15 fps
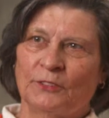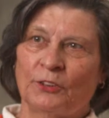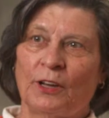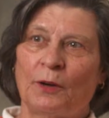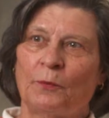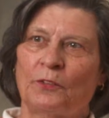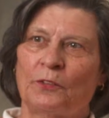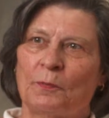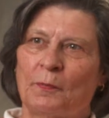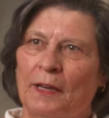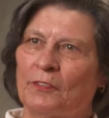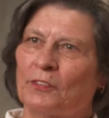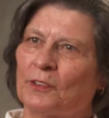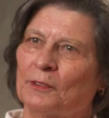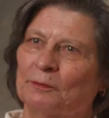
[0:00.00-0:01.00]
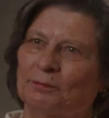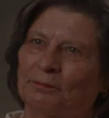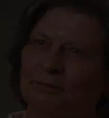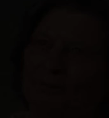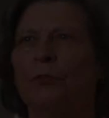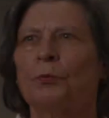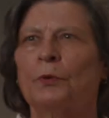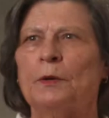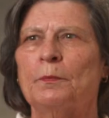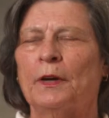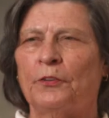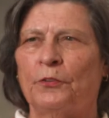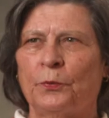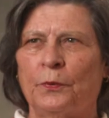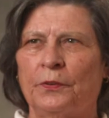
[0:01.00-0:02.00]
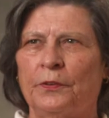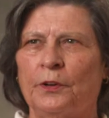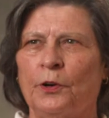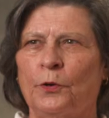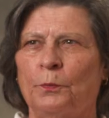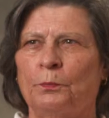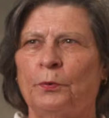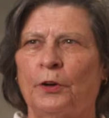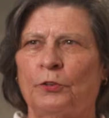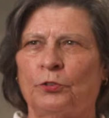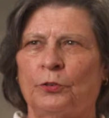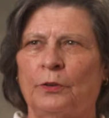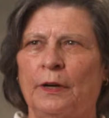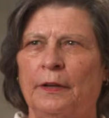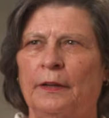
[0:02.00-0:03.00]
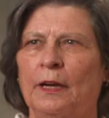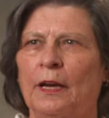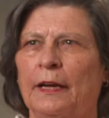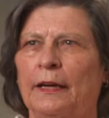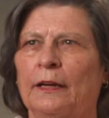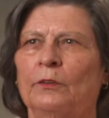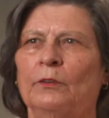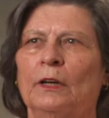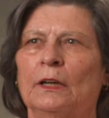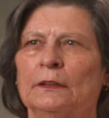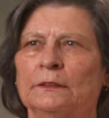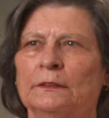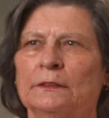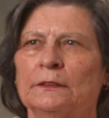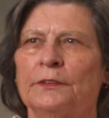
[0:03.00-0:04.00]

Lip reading: So I was a mess. It was 3 months with no pressure on the leg at all.